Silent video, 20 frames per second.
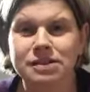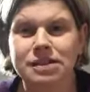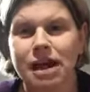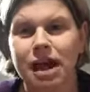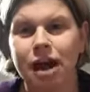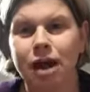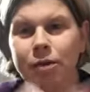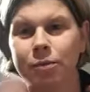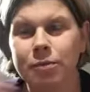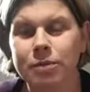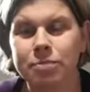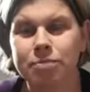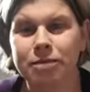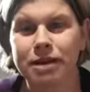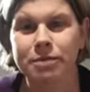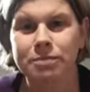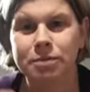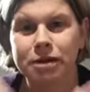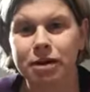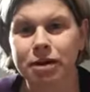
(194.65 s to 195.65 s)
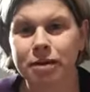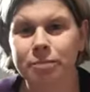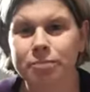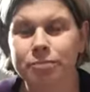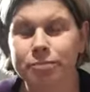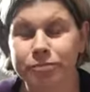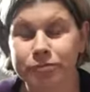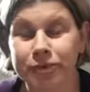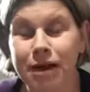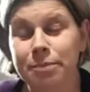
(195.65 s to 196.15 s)
help the
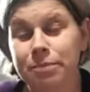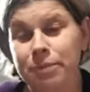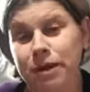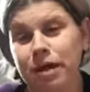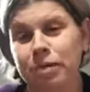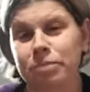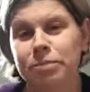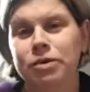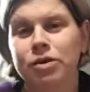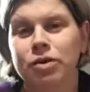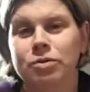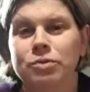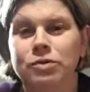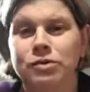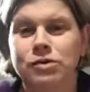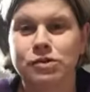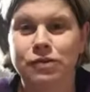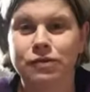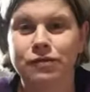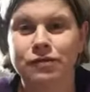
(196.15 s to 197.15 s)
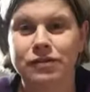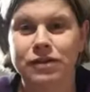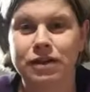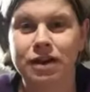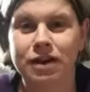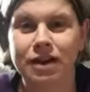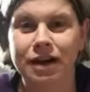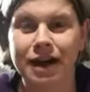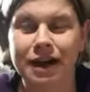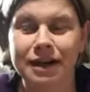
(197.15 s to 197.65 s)
wrap become a lot more softer.
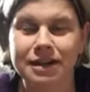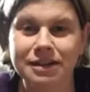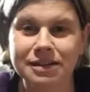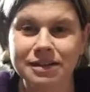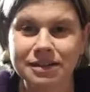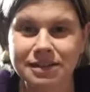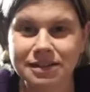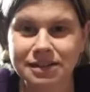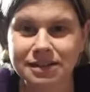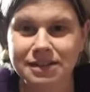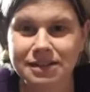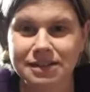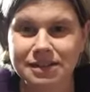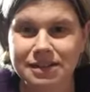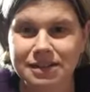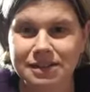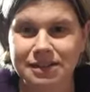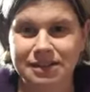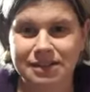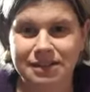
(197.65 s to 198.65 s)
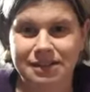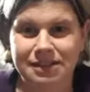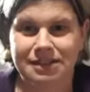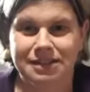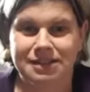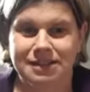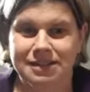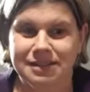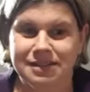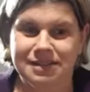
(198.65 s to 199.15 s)
And
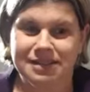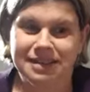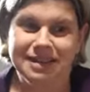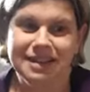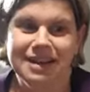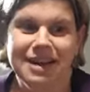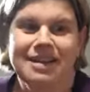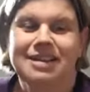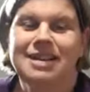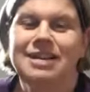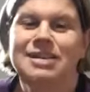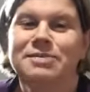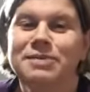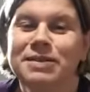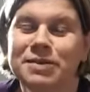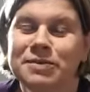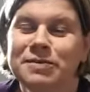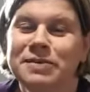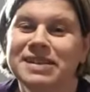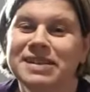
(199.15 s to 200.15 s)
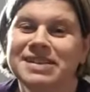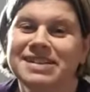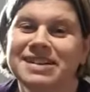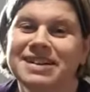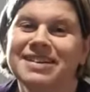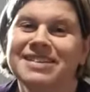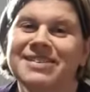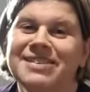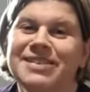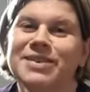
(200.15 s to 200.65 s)
so yeah, that's my little
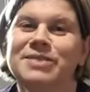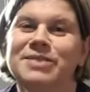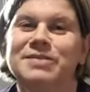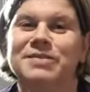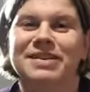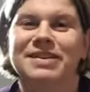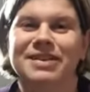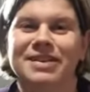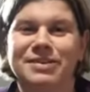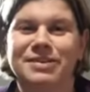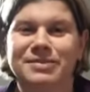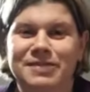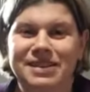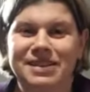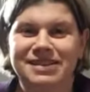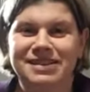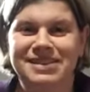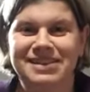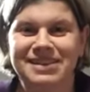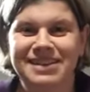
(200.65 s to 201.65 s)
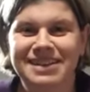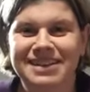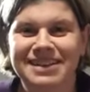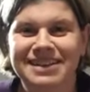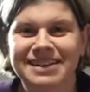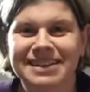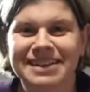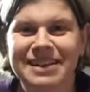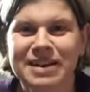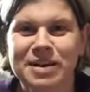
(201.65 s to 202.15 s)
picture. So I hope that
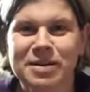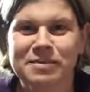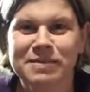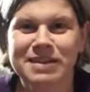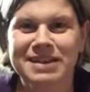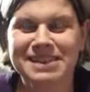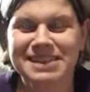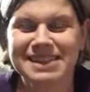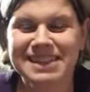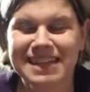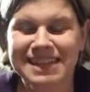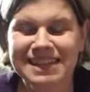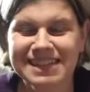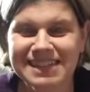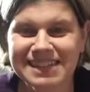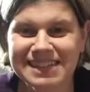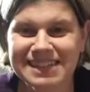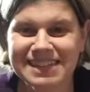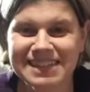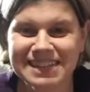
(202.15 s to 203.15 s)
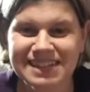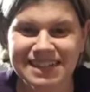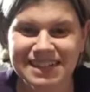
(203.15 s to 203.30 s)
makes sense.